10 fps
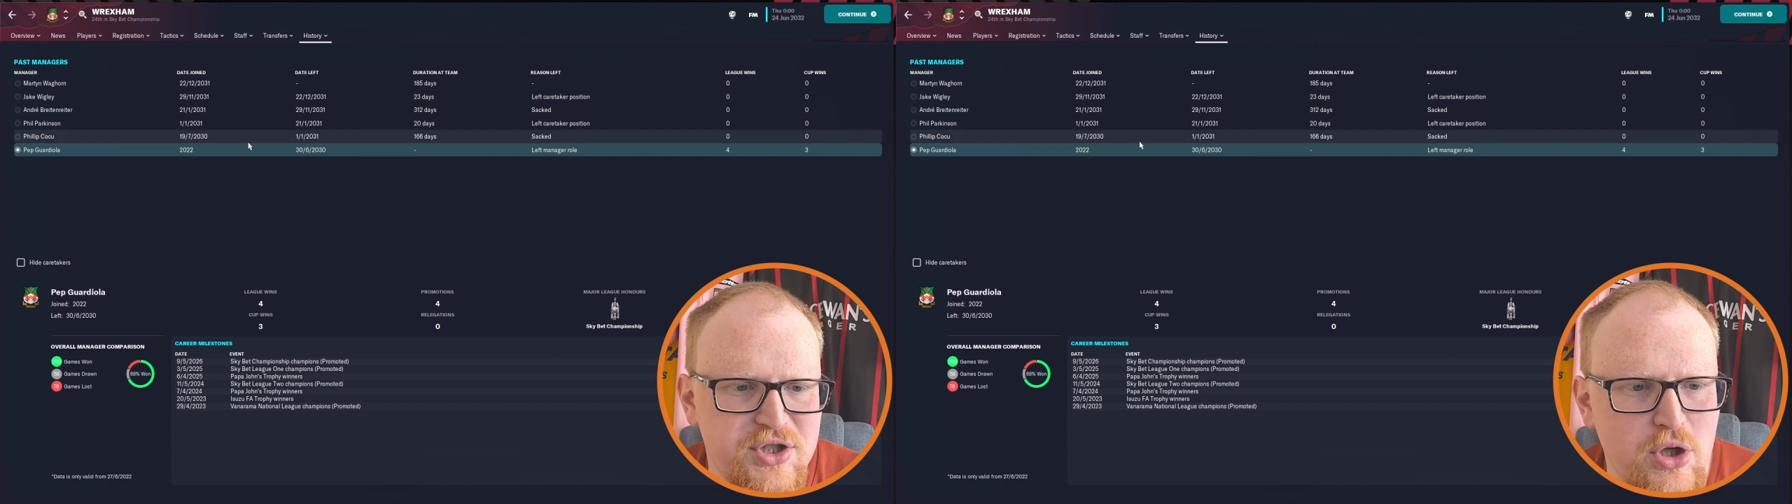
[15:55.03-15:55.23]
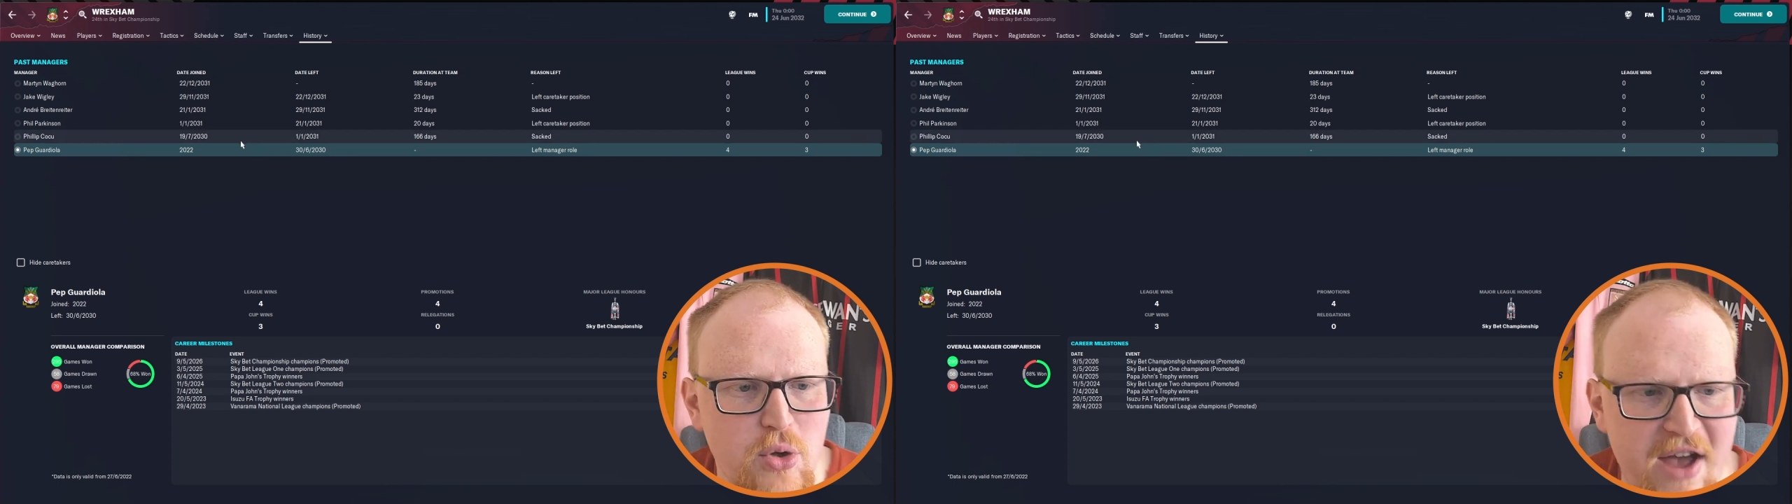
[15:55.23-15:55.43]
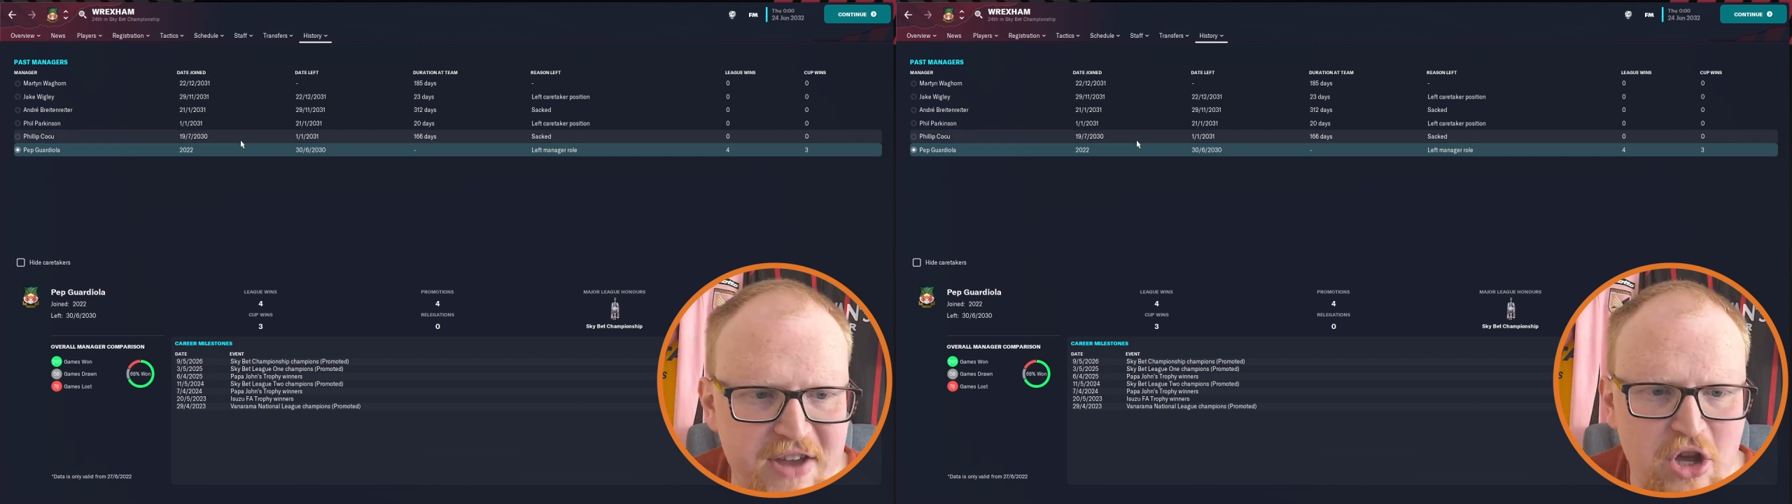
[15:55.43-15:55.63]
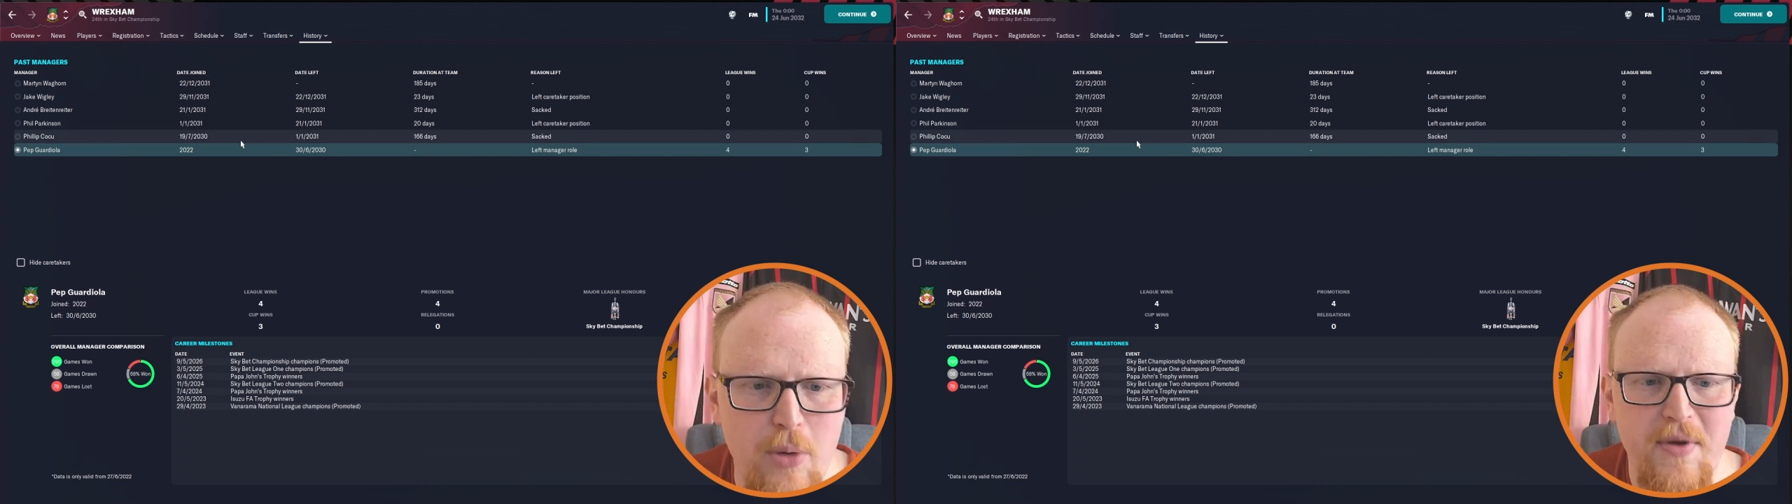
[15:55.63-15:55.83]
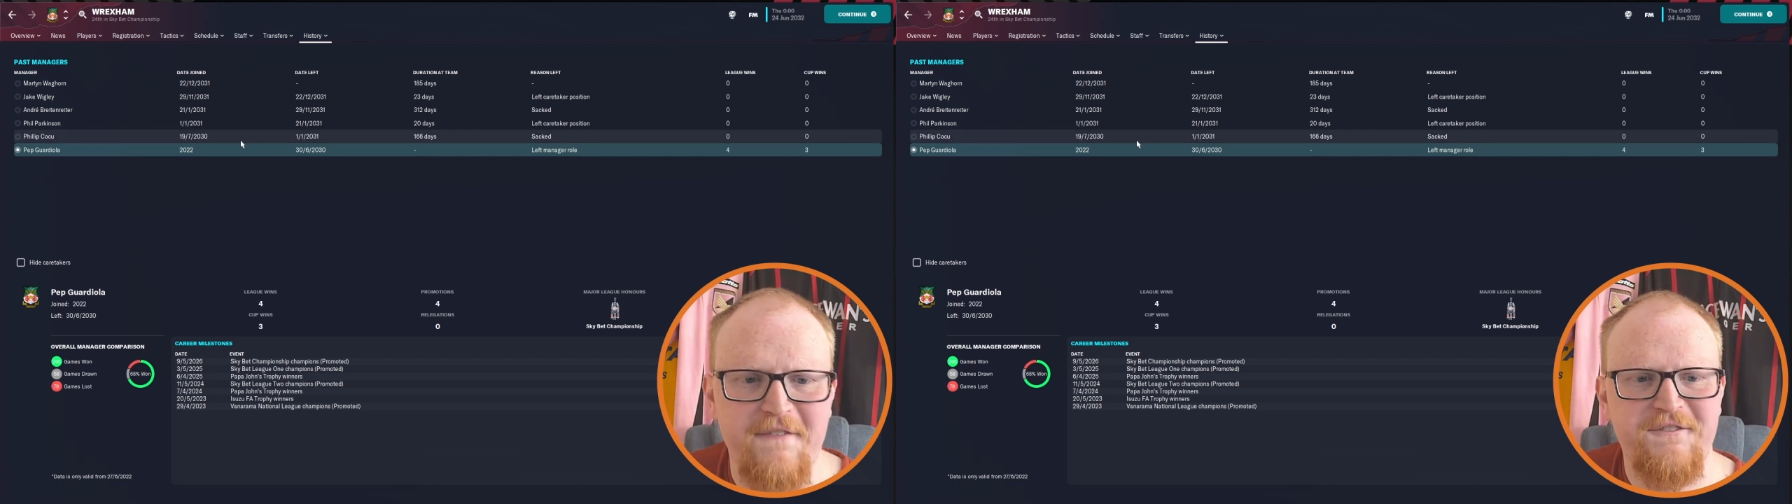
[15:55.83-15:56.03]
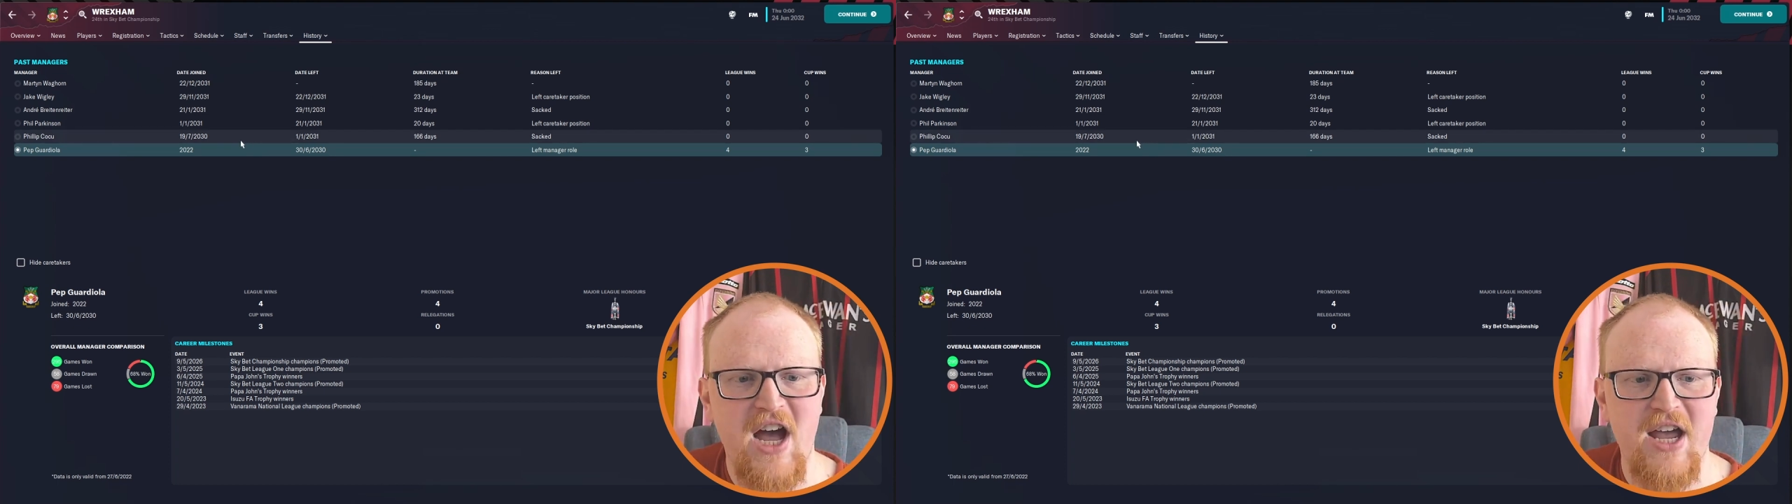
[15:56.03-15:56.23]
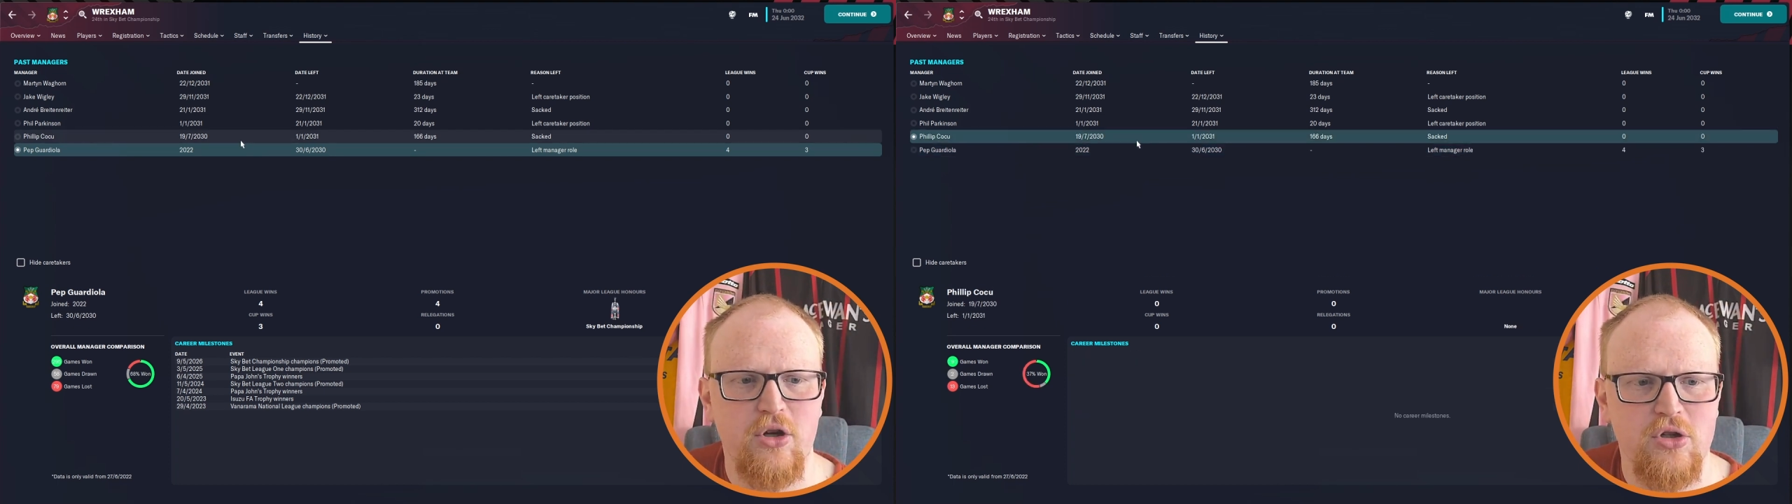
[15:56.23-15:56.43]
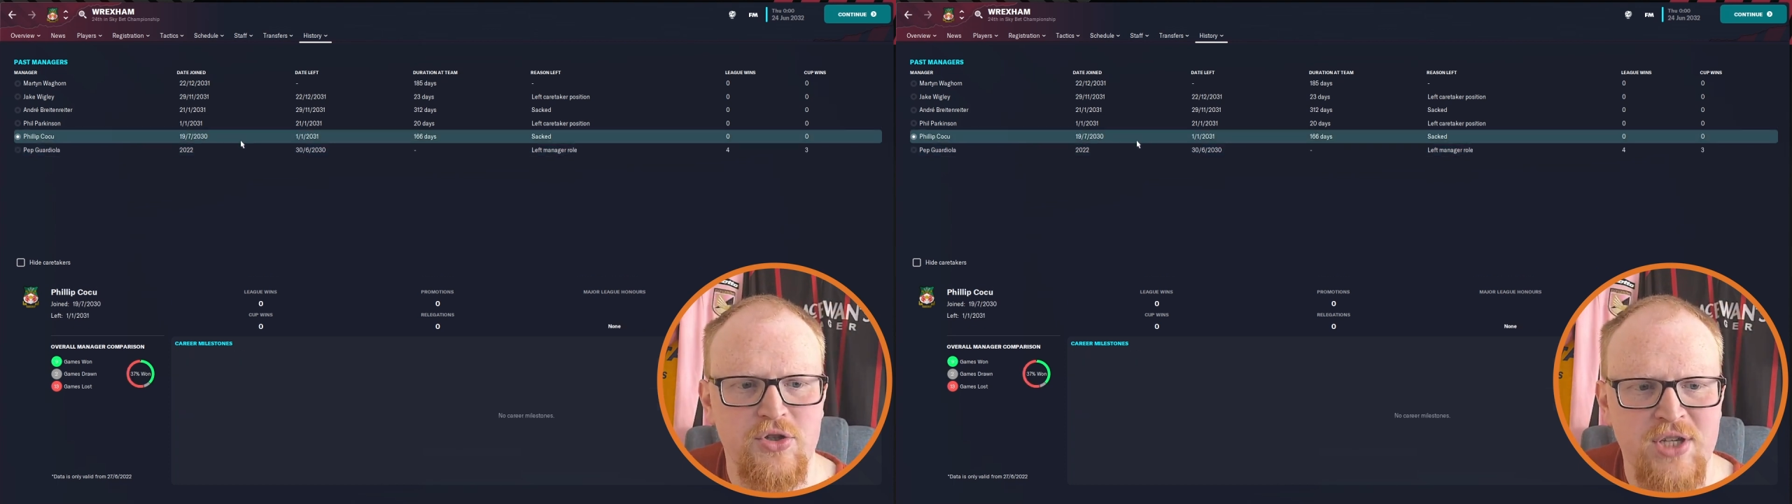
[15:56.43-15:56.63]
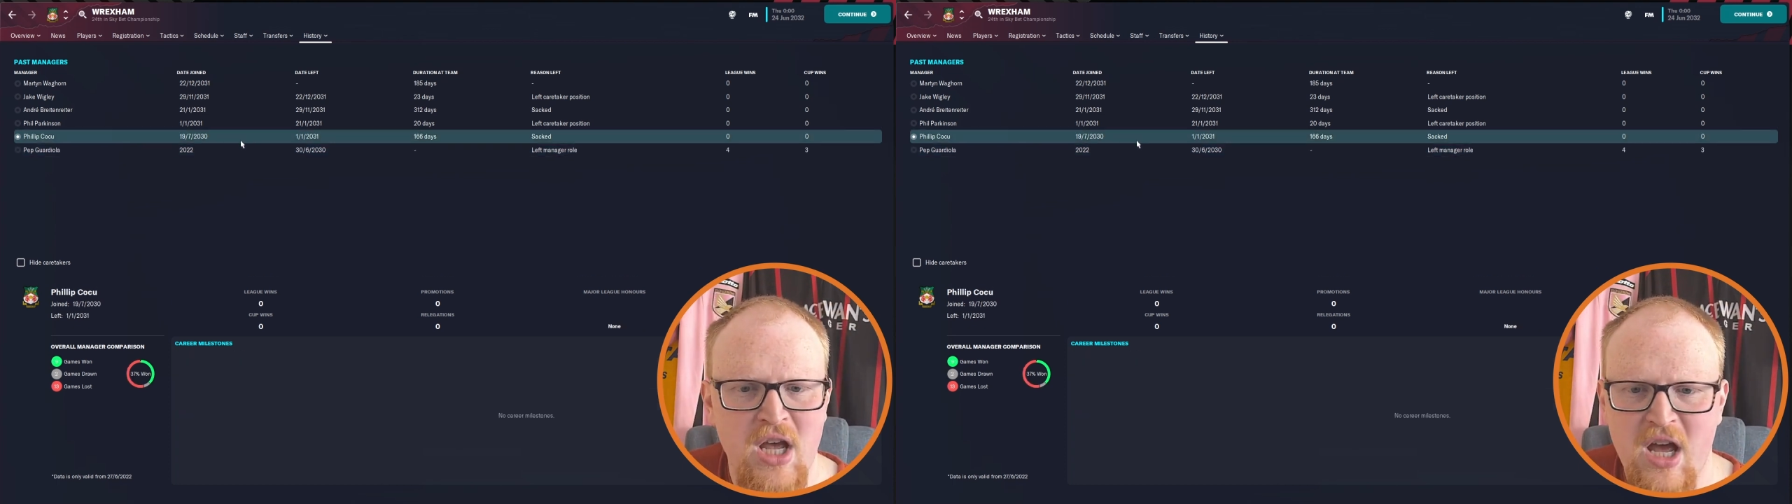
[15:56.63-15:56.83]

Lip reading: 2 FA Cup finals.